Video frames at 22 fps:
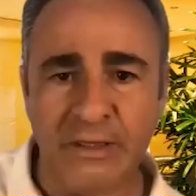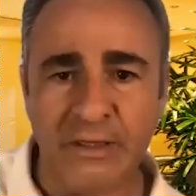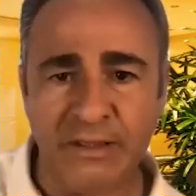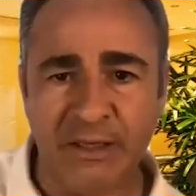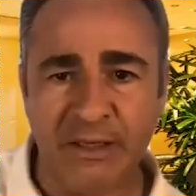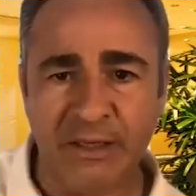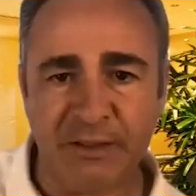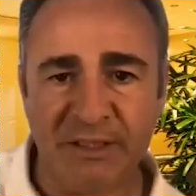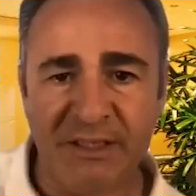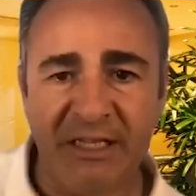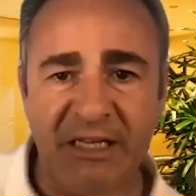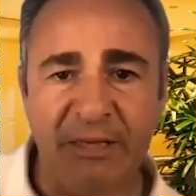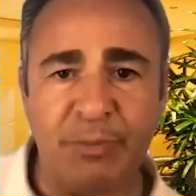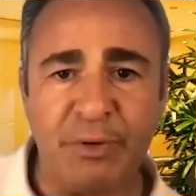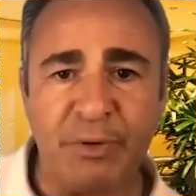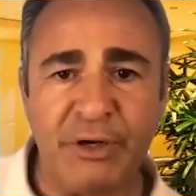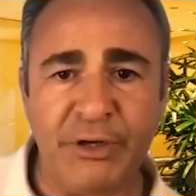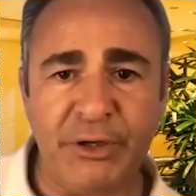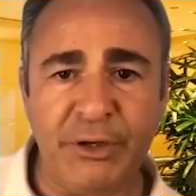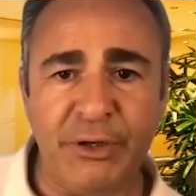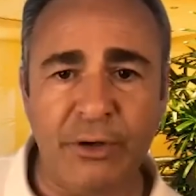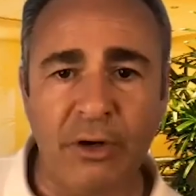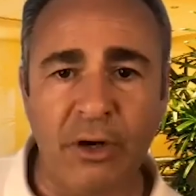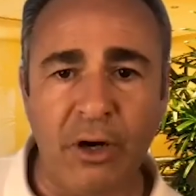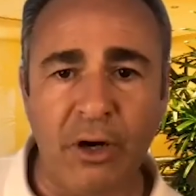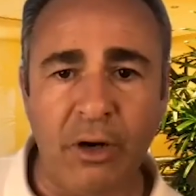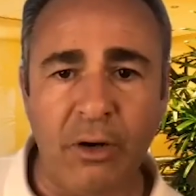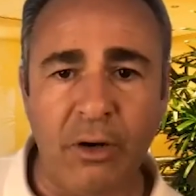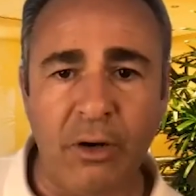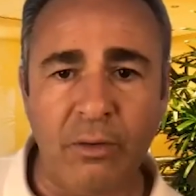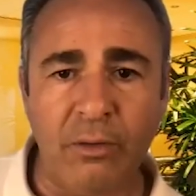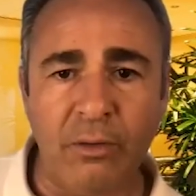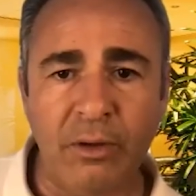The deeper you
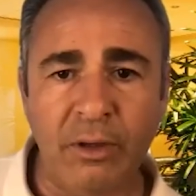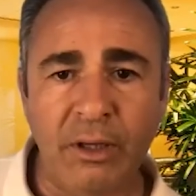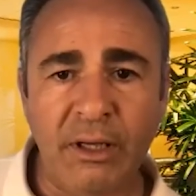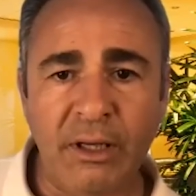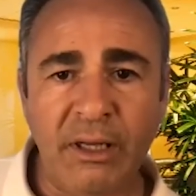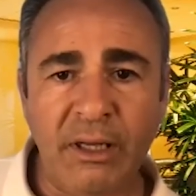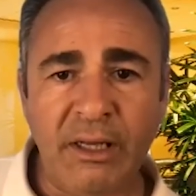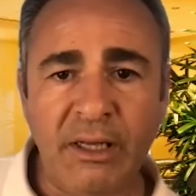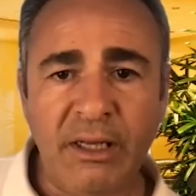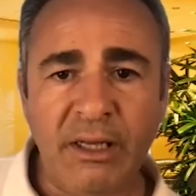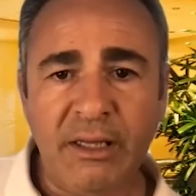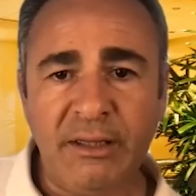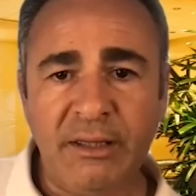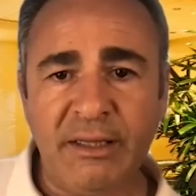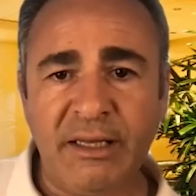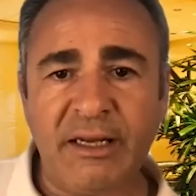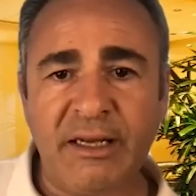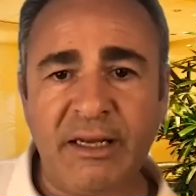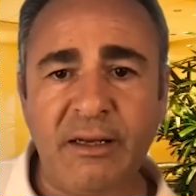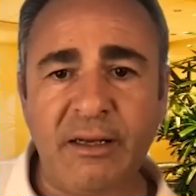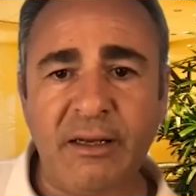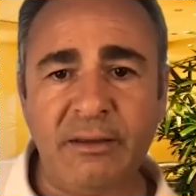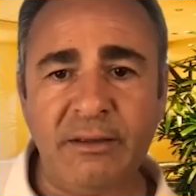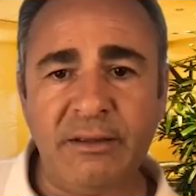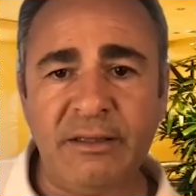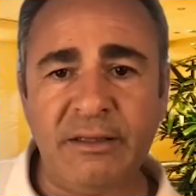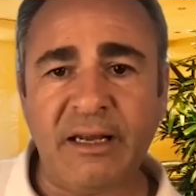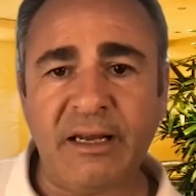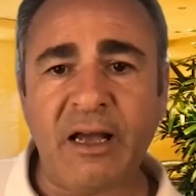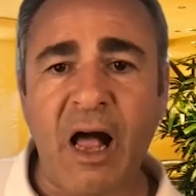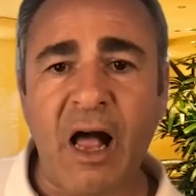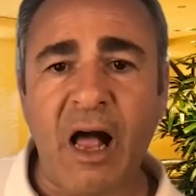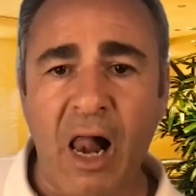go, the
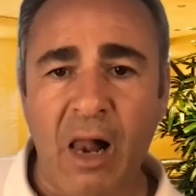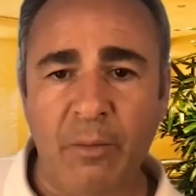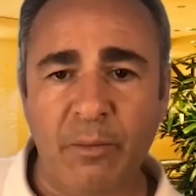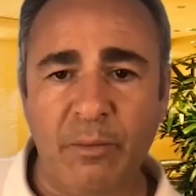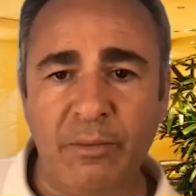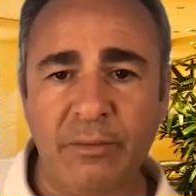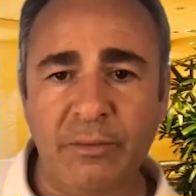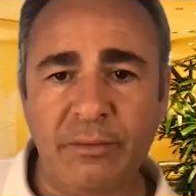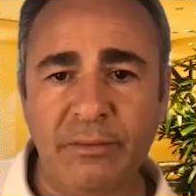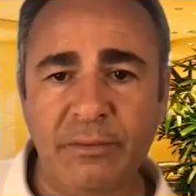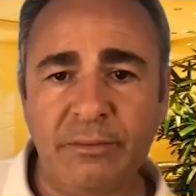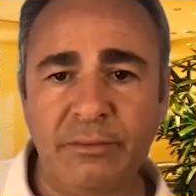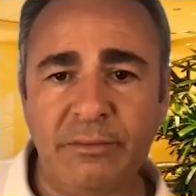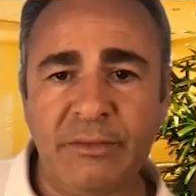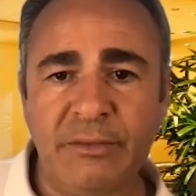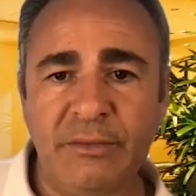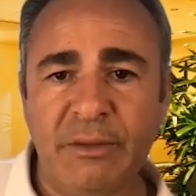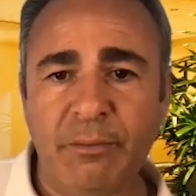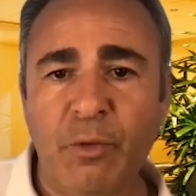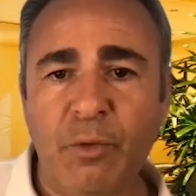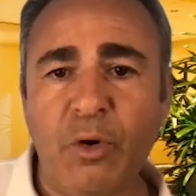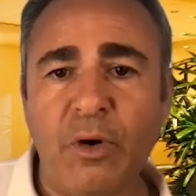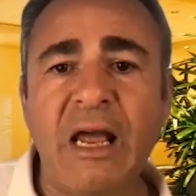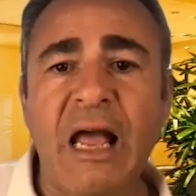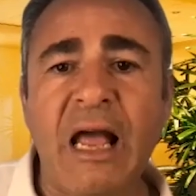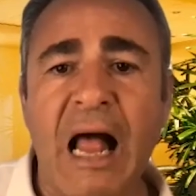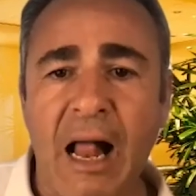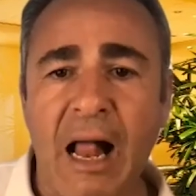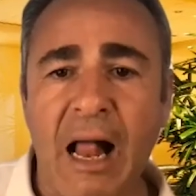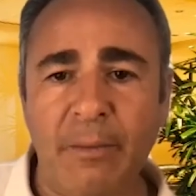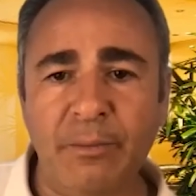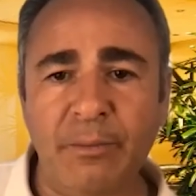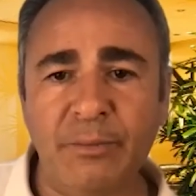calm, the more
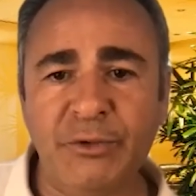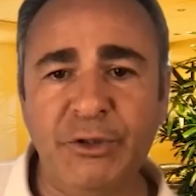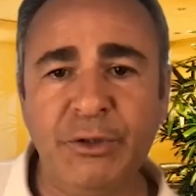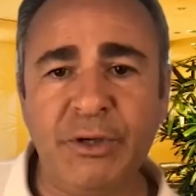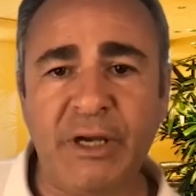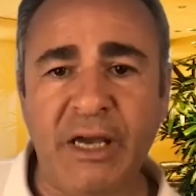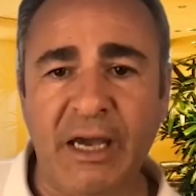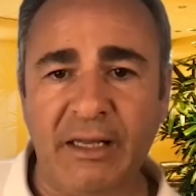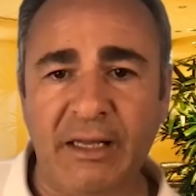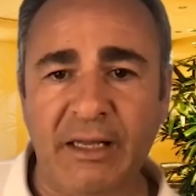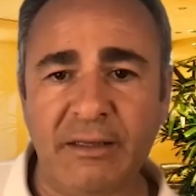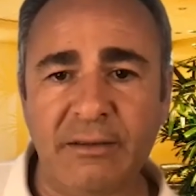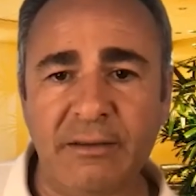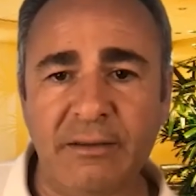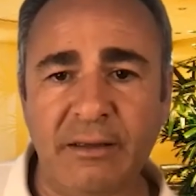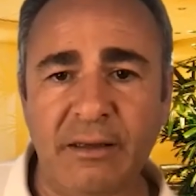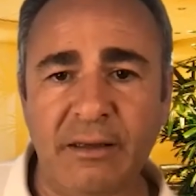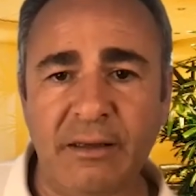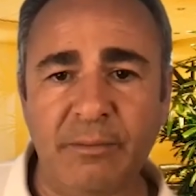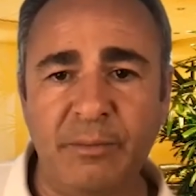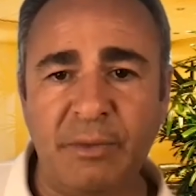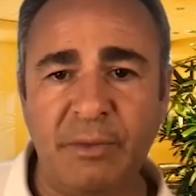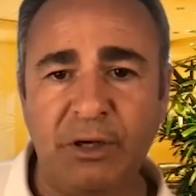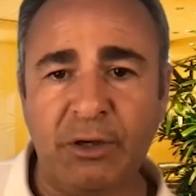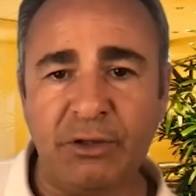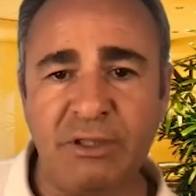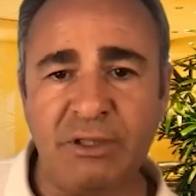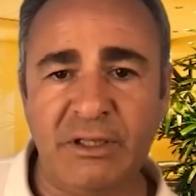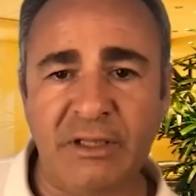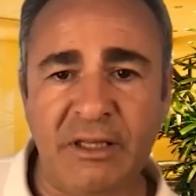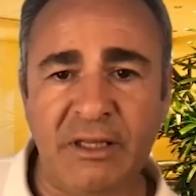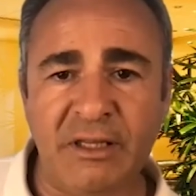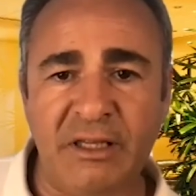calm you get, because
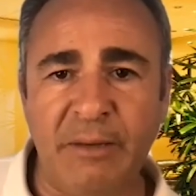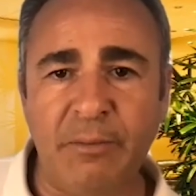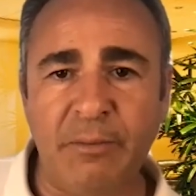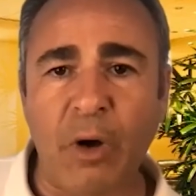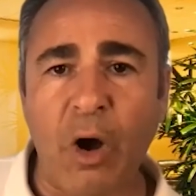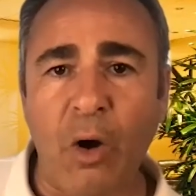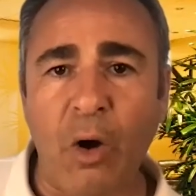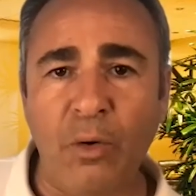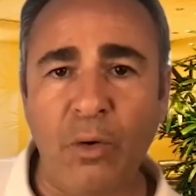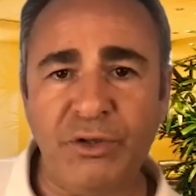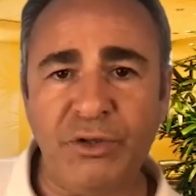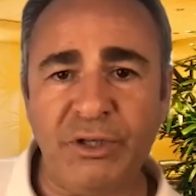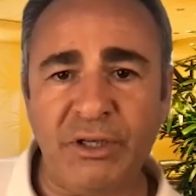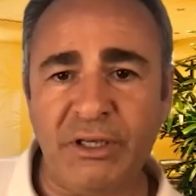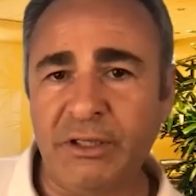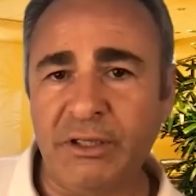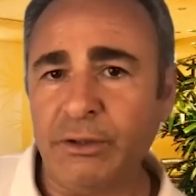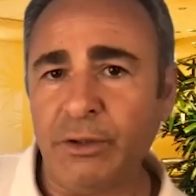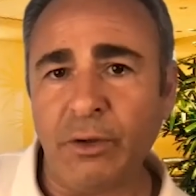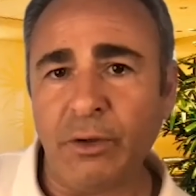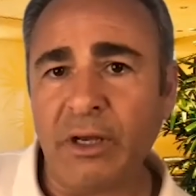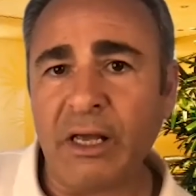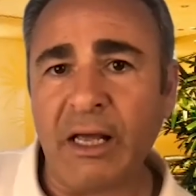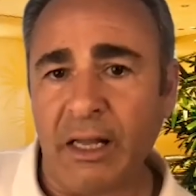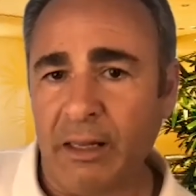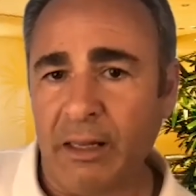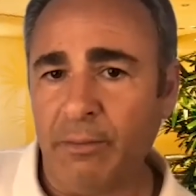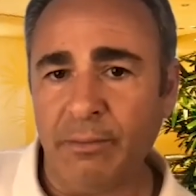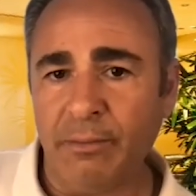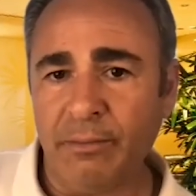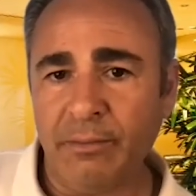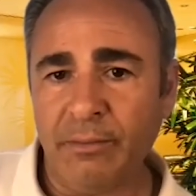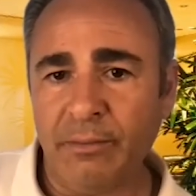in the deep ocean is all
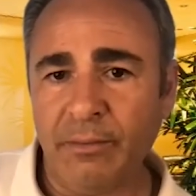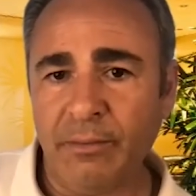calm.